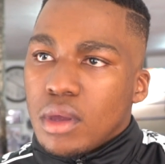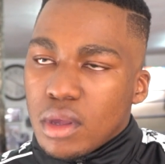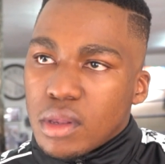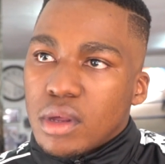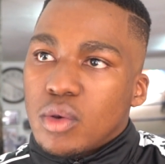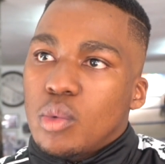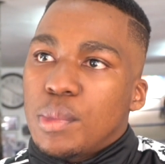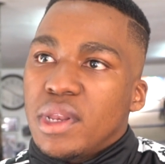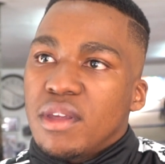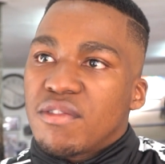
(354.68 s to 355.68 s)
Yes, I do
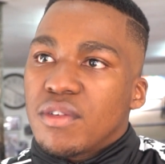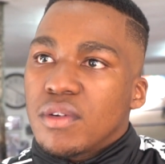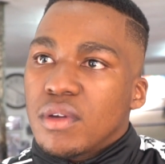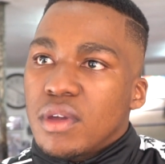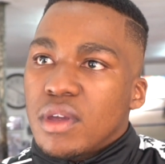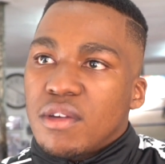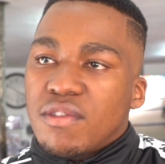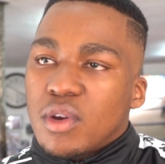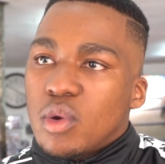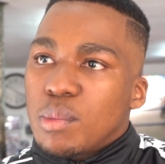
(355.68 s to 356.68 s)
believe. If
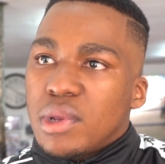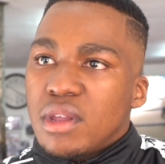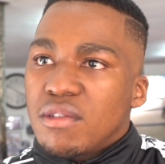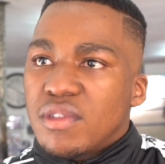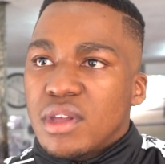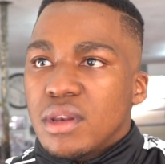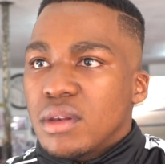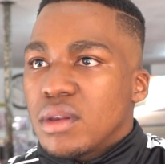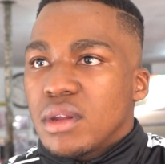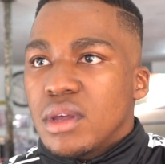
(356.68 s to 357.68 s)
I don't believe, then
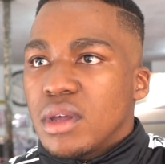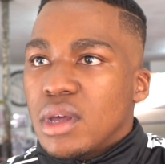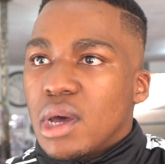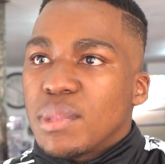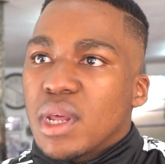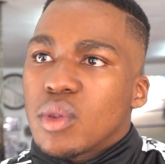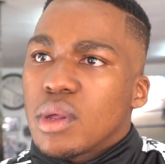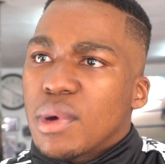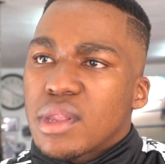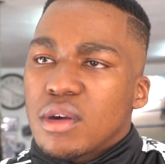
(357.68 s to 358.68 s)
I'm
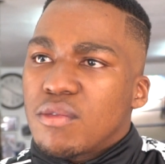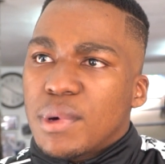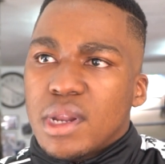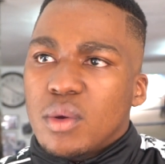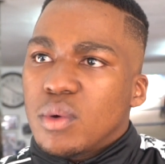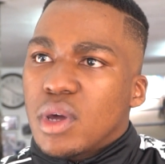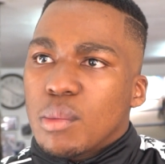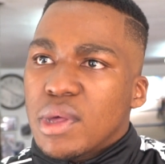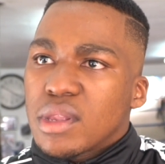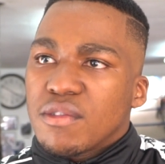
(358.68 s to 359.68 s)
doubting myself, but I don't doubt
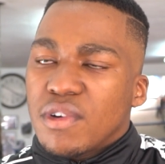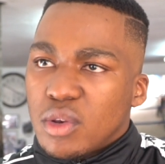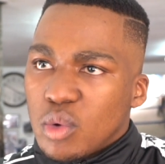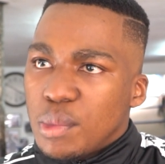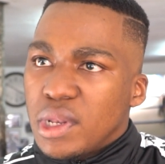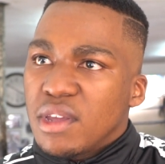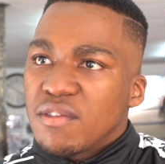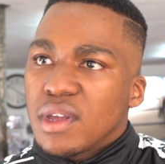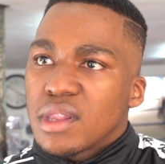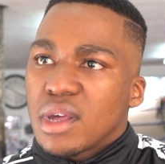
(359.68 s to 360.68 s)
myself. I do believe
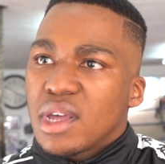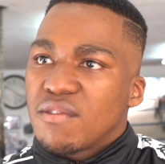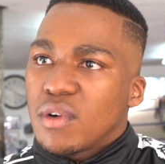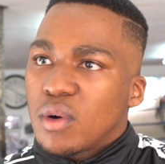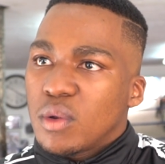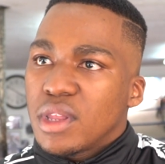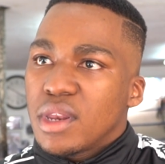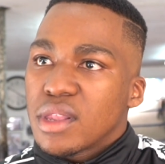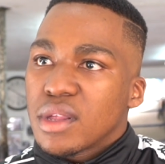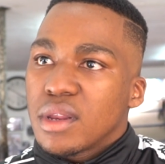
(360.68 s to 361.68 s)
that I have all the
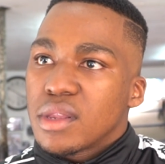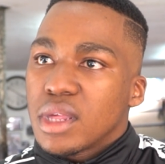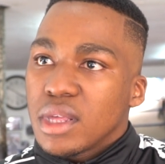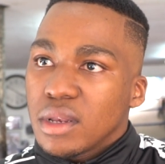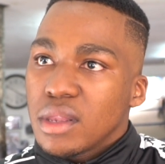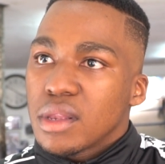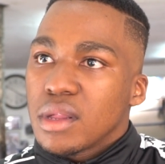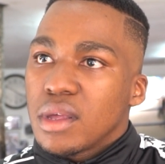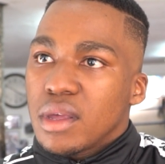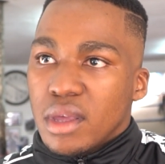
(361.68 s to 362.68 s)
necessary skills
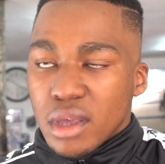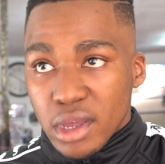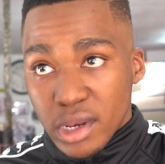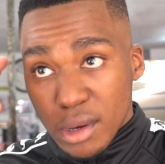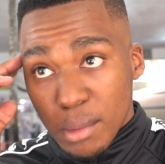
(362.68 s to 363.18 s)
and